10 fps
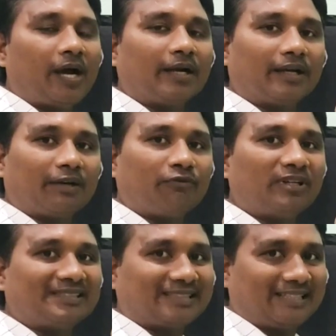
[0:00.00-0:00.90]
and
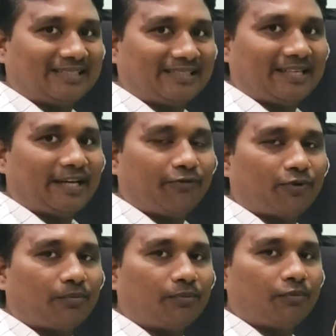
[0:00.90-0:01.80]
converts its state
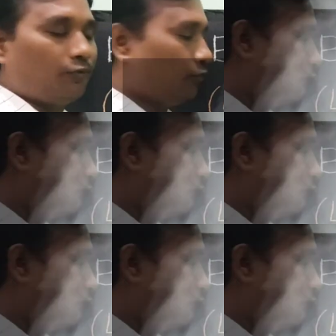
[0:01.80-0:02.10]
from